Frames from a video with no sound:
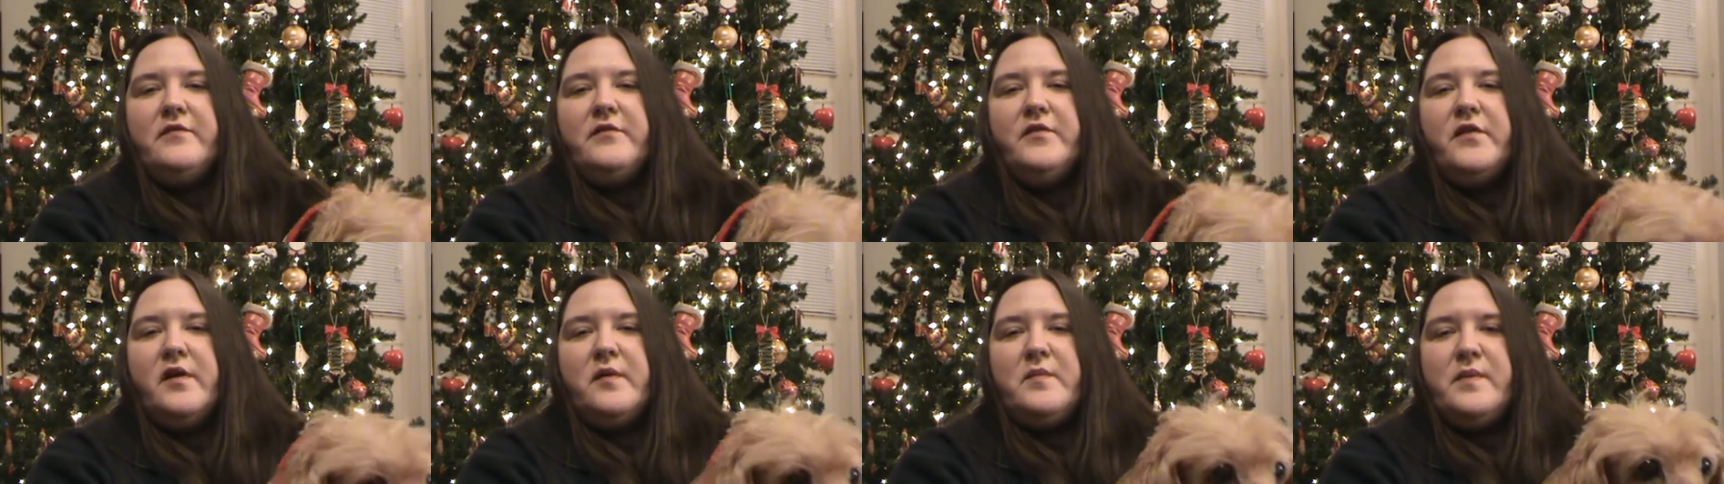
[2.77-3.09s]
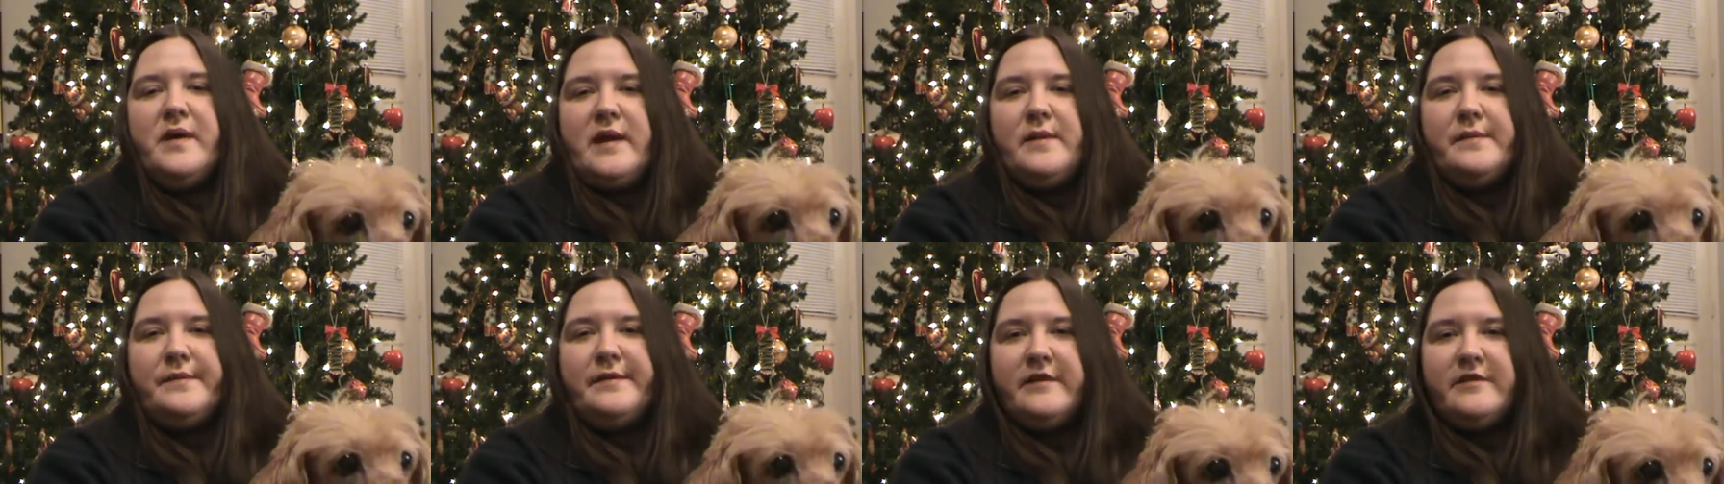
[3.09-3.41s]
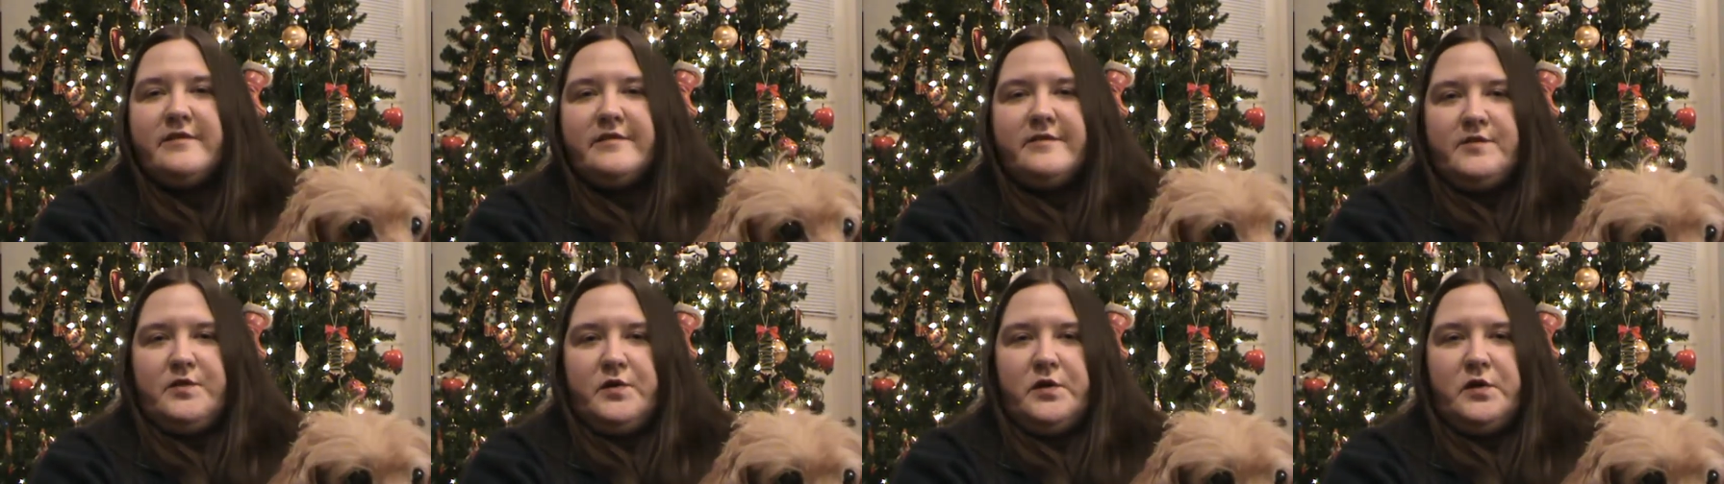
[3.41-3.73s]
fur
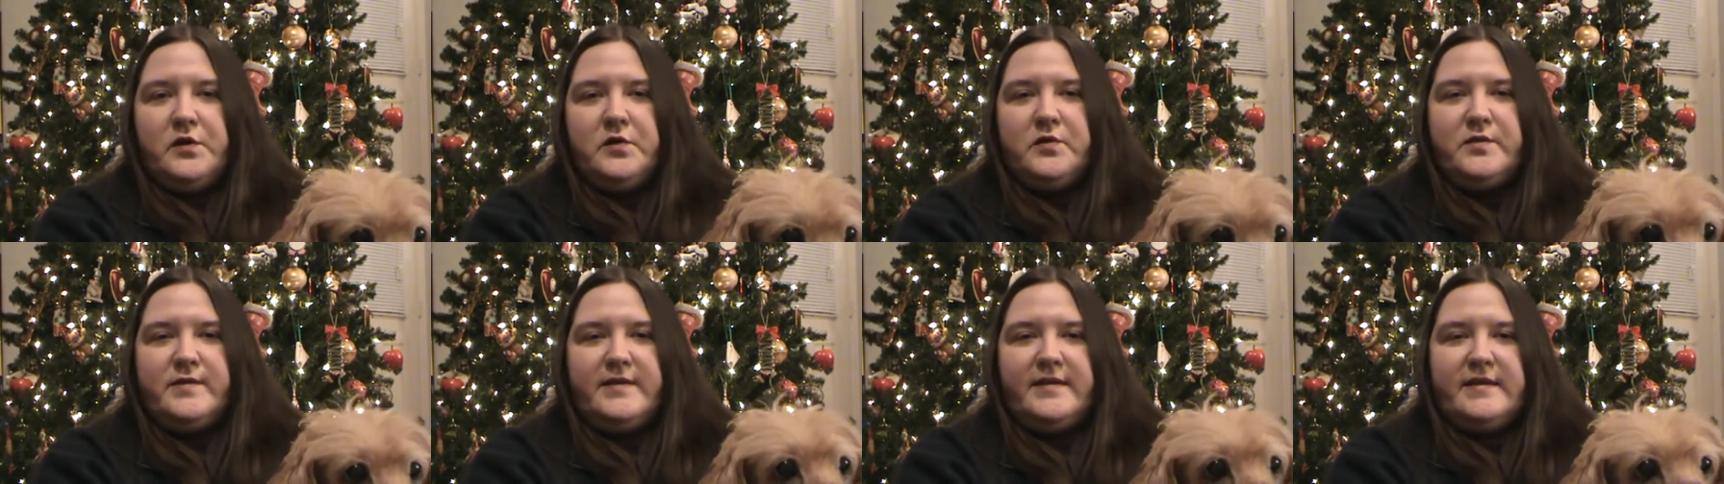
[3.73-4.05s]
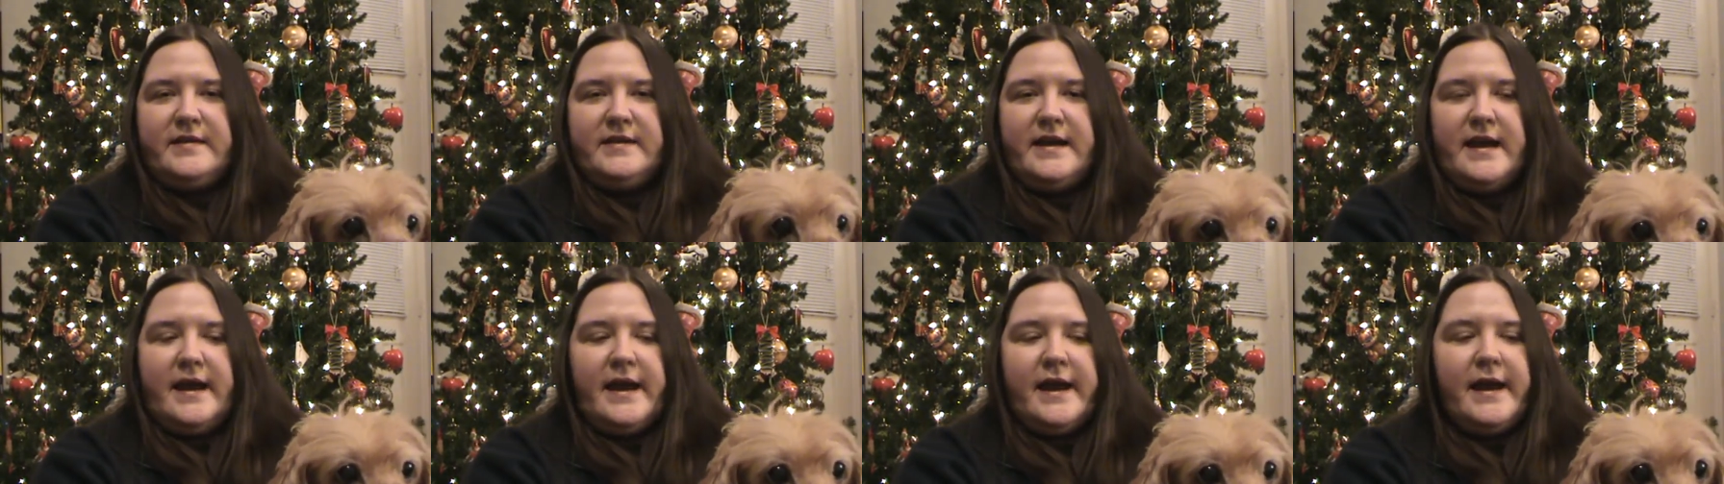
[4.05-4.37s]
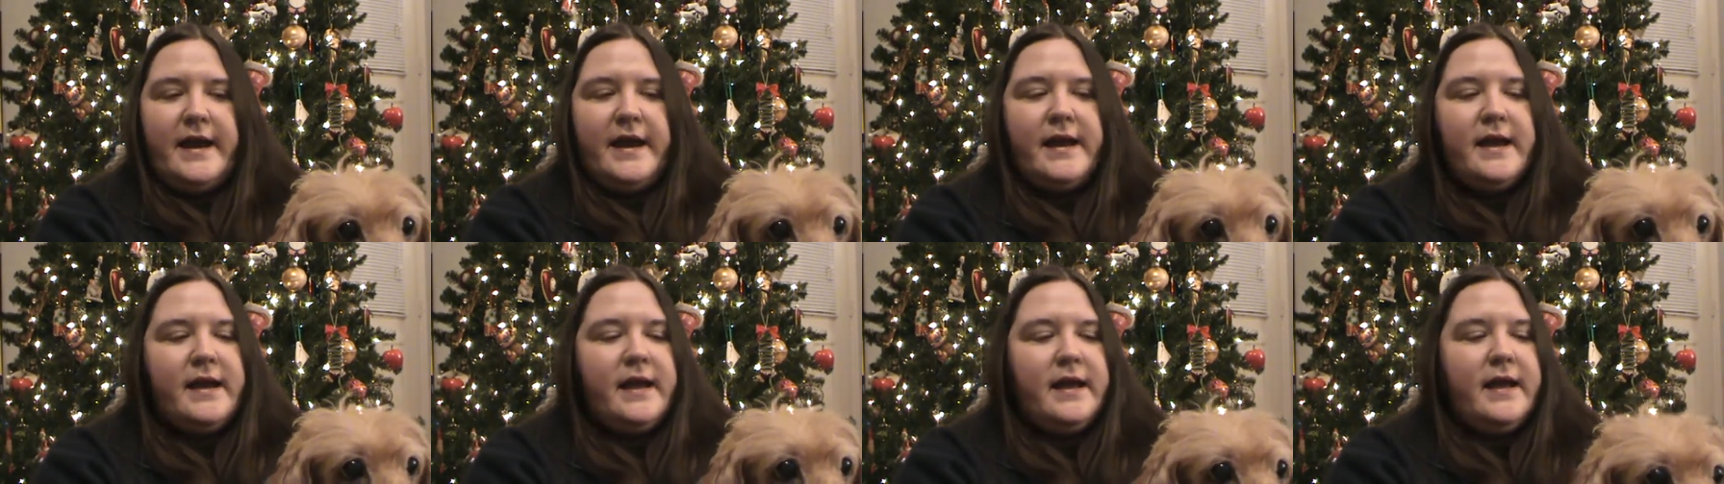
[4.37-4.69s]
babies to you
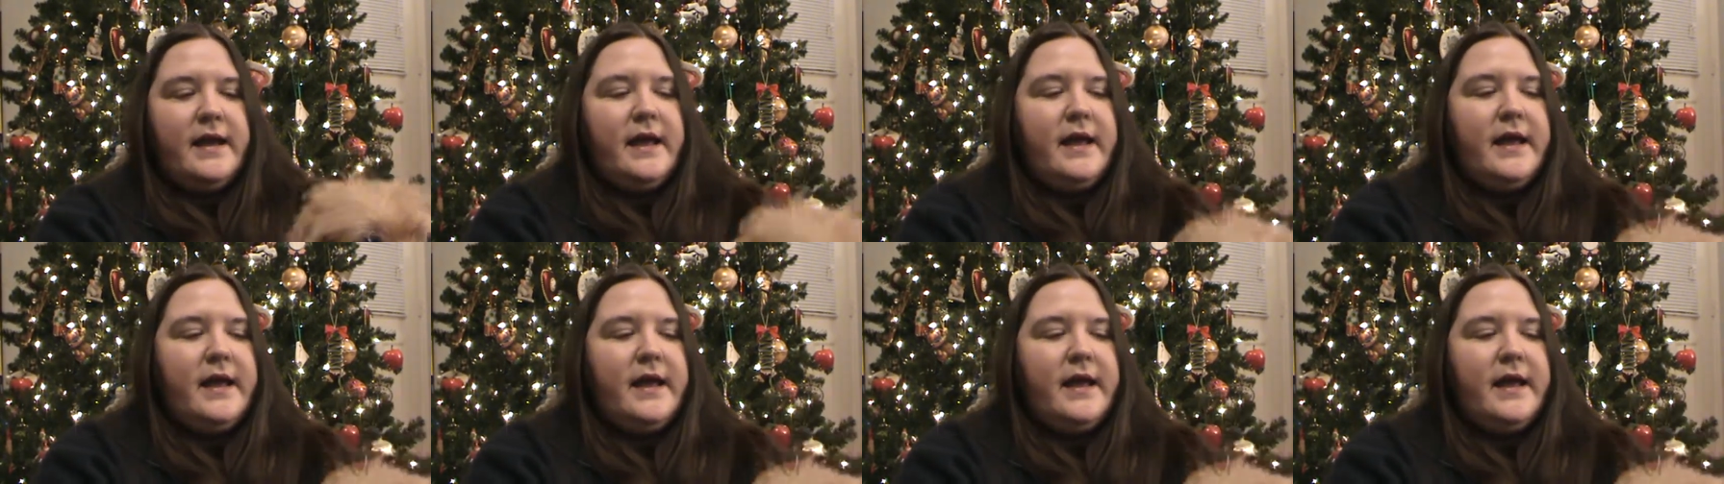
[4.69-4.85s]
today.